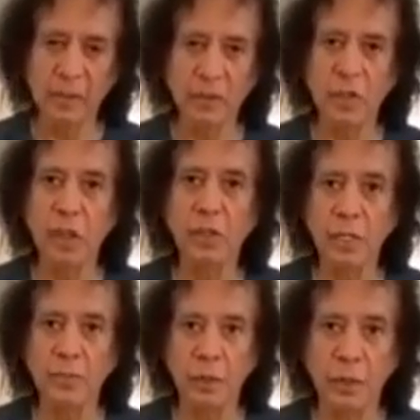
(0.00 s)
the
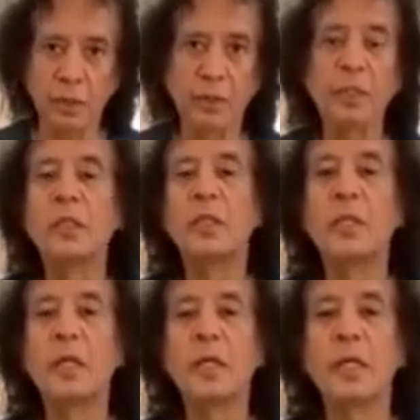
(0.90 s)
chanti part,
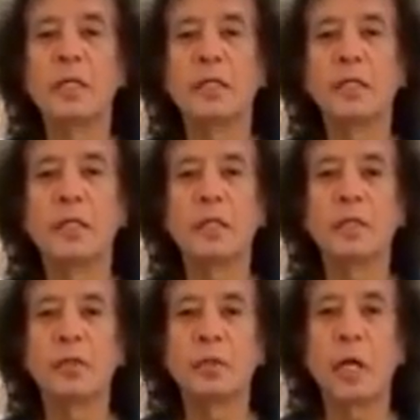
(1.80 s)
and
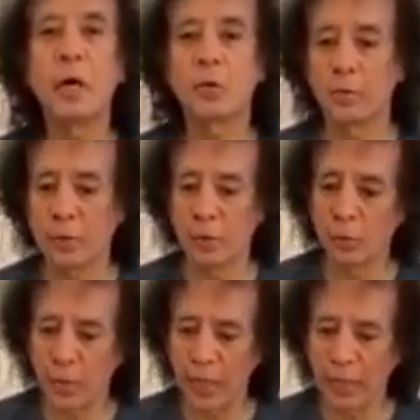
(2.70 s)
how do we
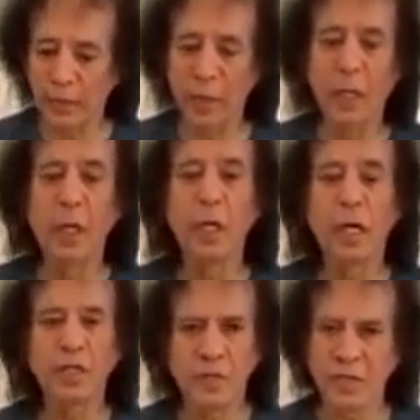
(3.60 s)
do that?
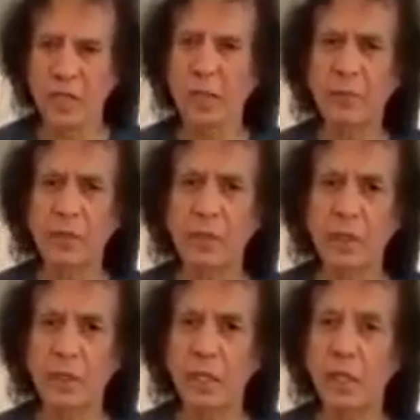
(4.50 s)
As far as I'm
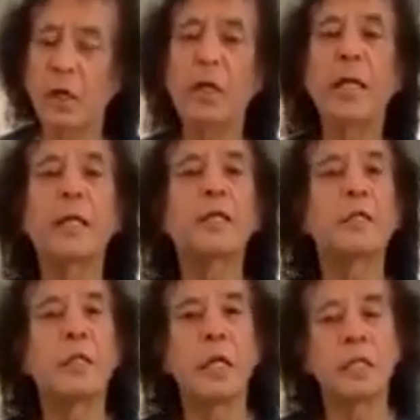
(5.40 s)
concerned, there are not like
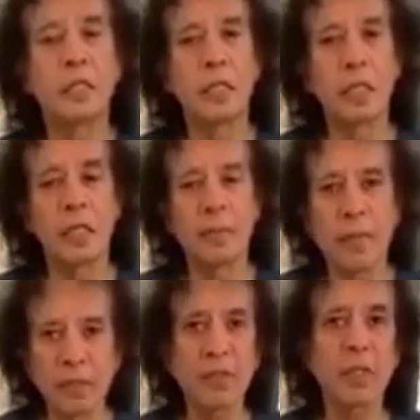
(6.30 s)
an
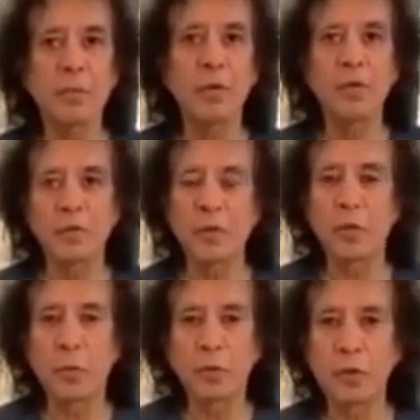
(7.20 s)
immense number of
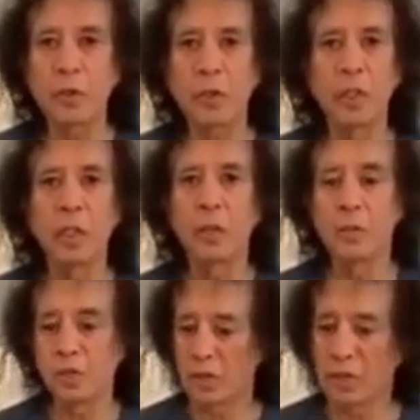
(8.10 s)
strokes.
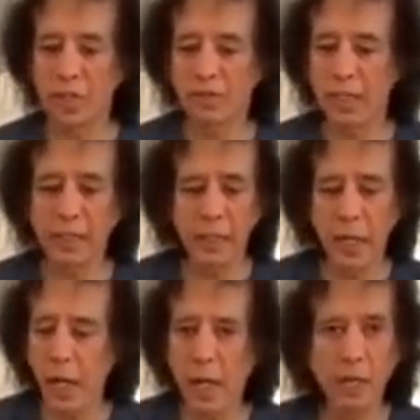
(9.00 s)
We just have like
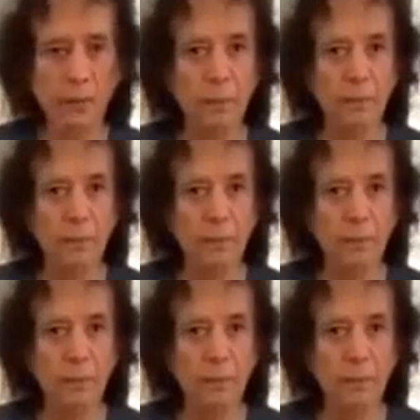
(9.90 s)
na,